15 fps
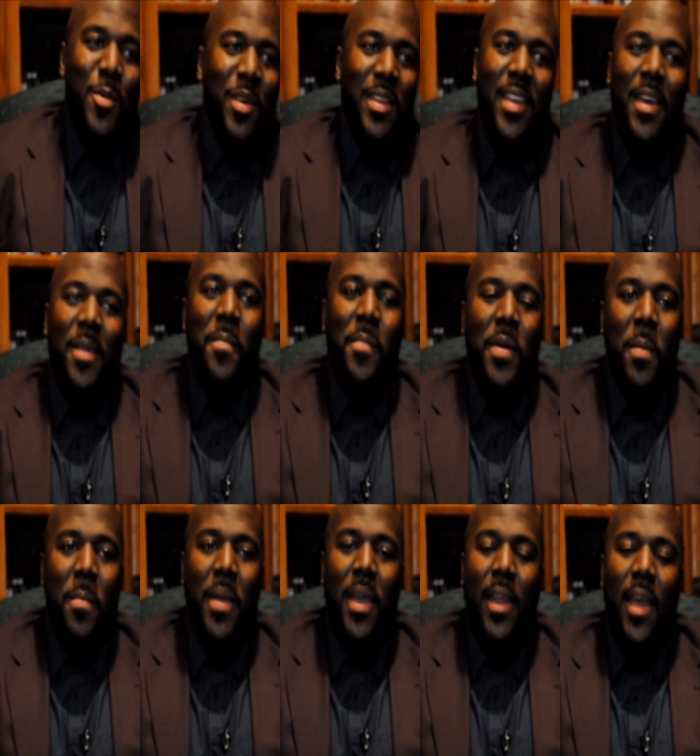or nothing, but
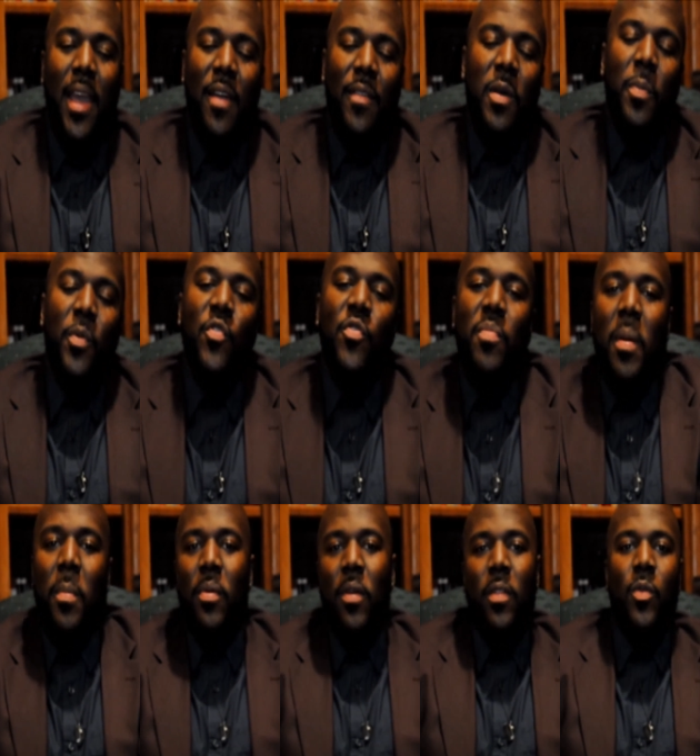man, to have the approval of my
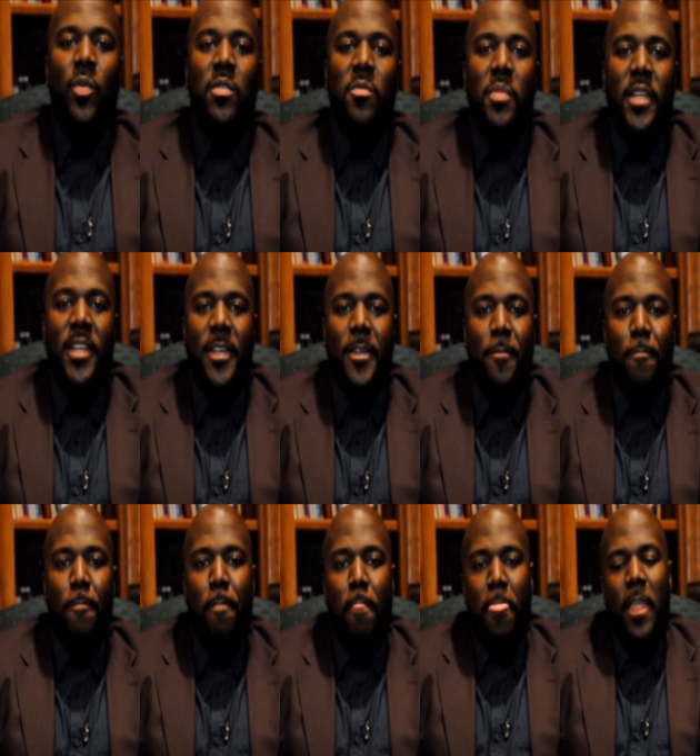brother was big.
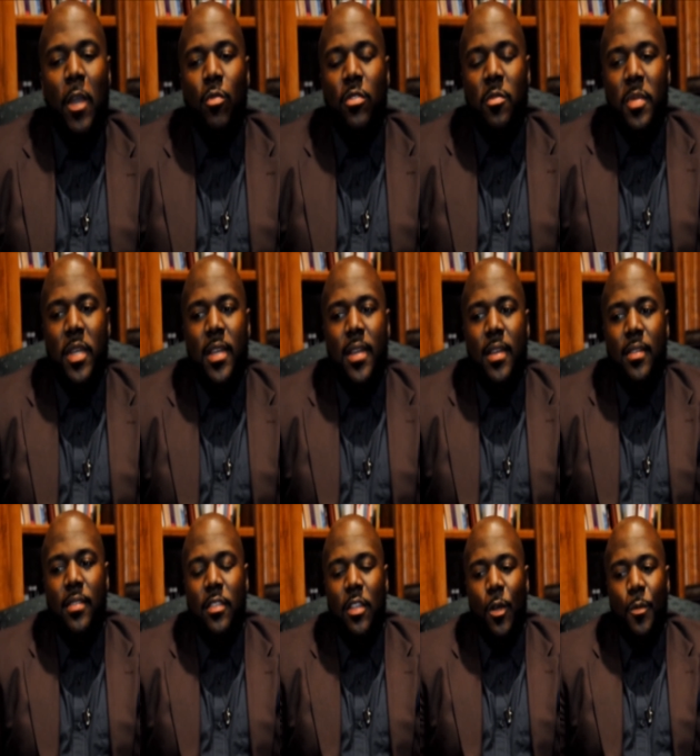It was big.
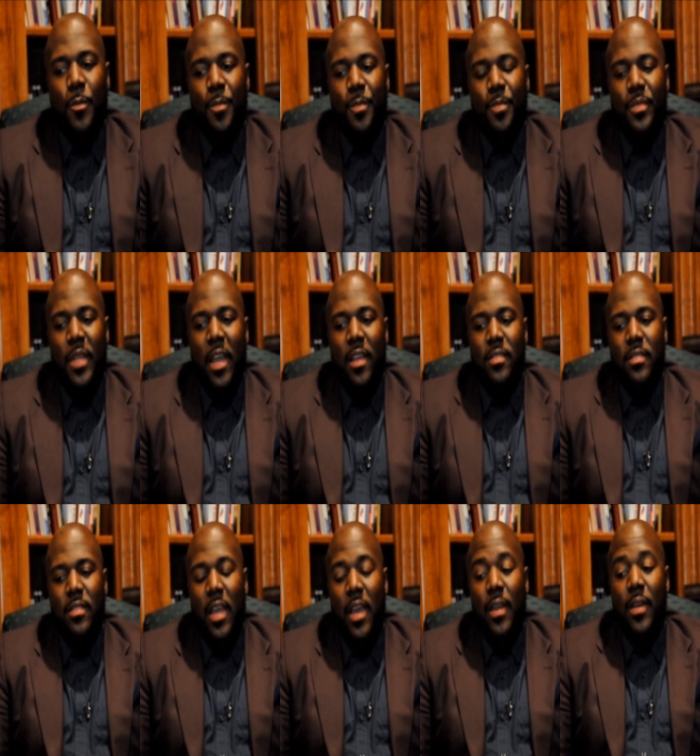So
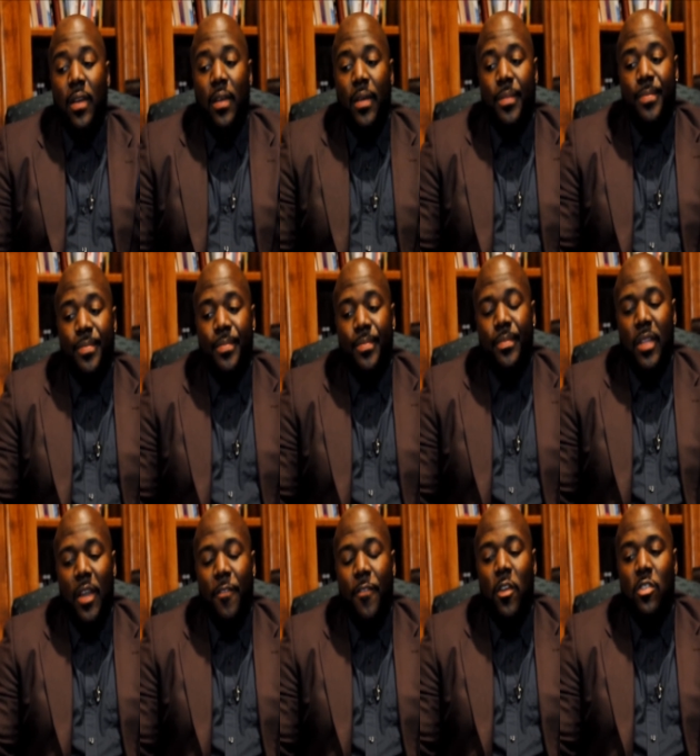
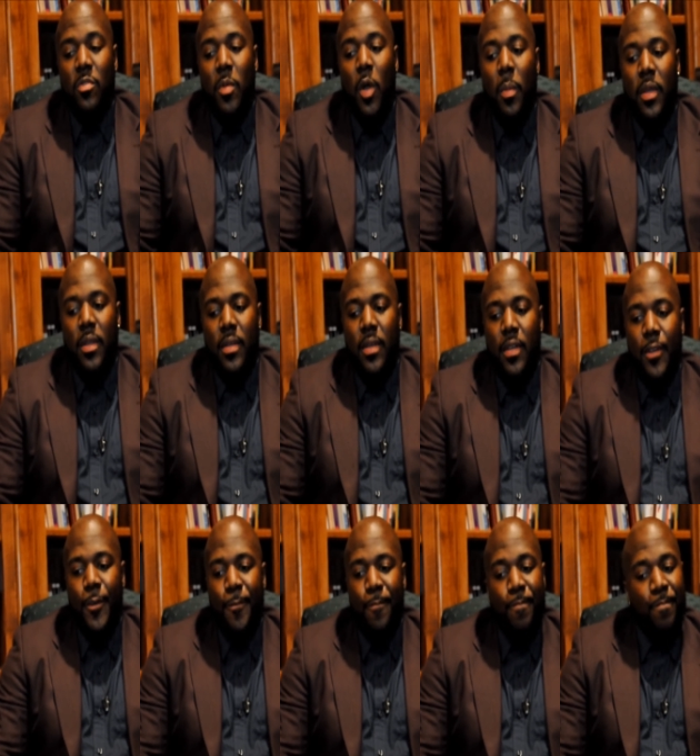that first moment,
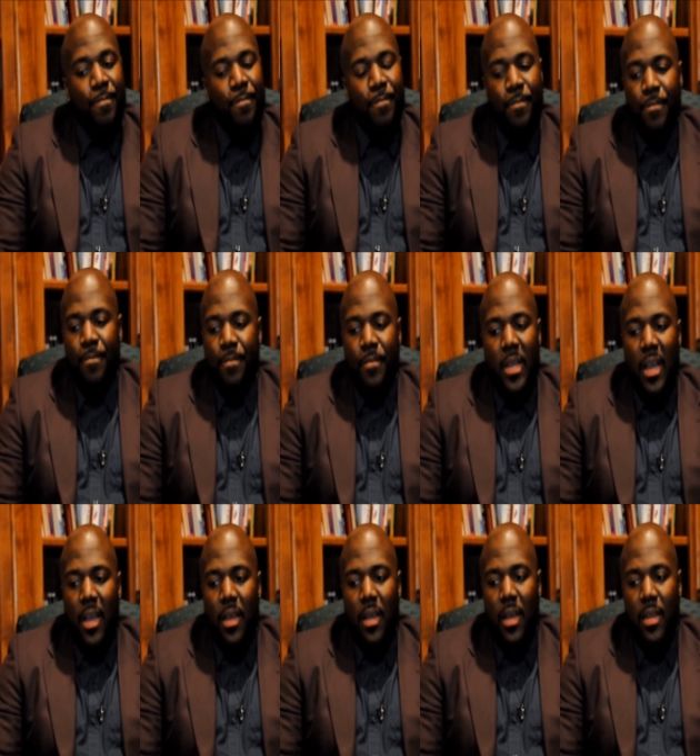
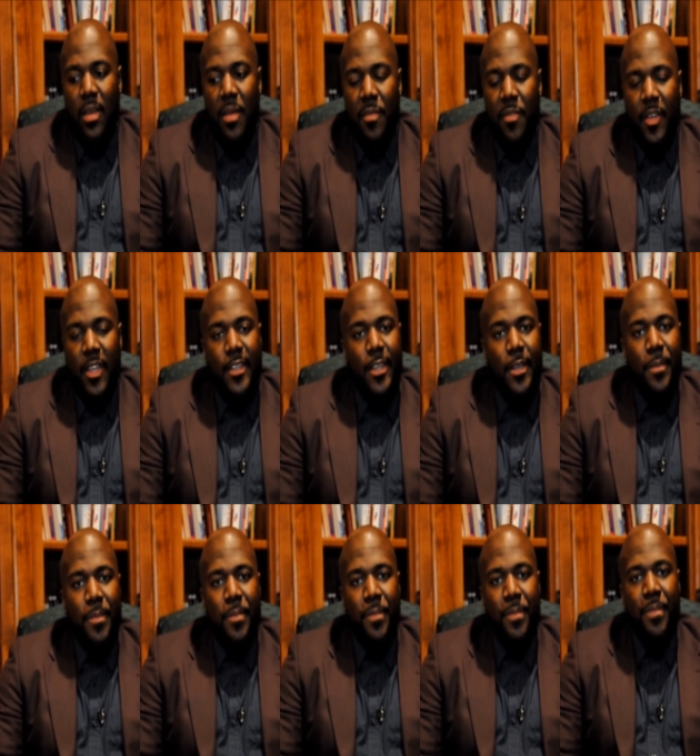I'll never forget that.
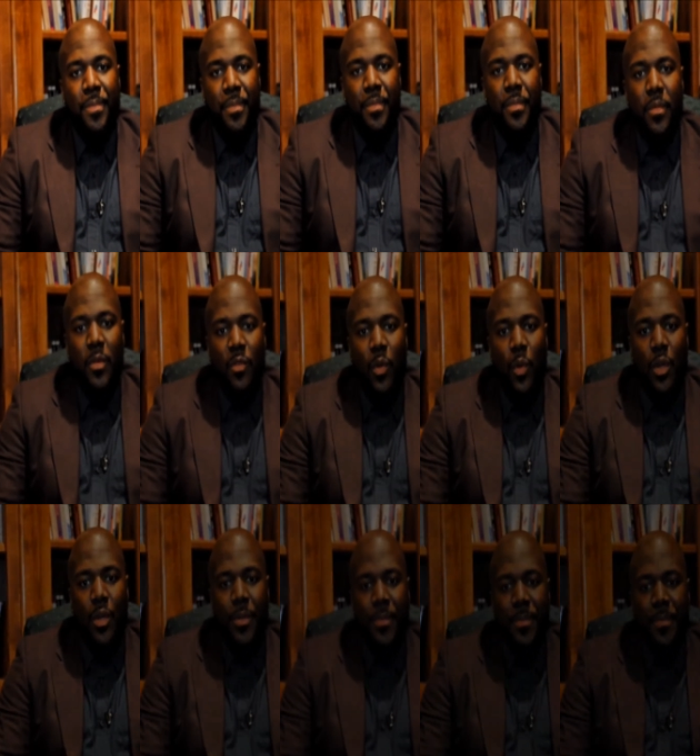For real.